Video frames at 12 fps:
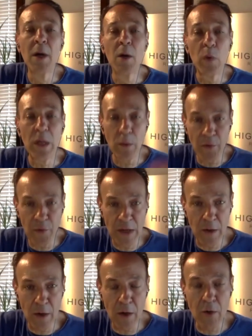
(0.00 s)
we will
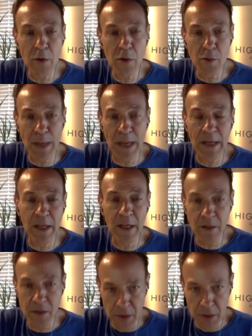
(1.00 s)
send our crews back
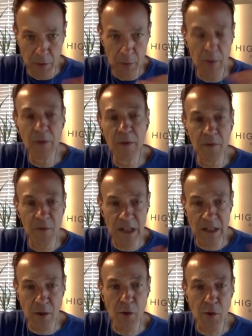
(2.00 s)
in to
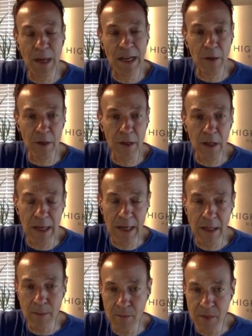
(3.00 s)
fix those minor little
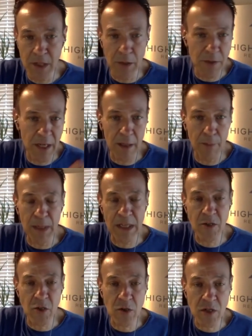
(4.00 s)
items, you know, take a
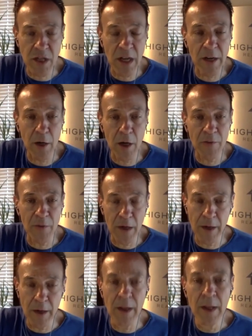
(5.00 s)
picture, sign off on
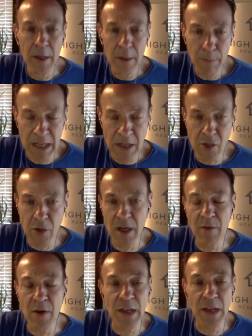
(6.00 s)
it, make sure
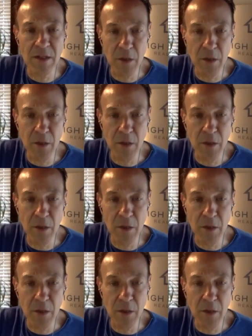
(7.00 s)
everything is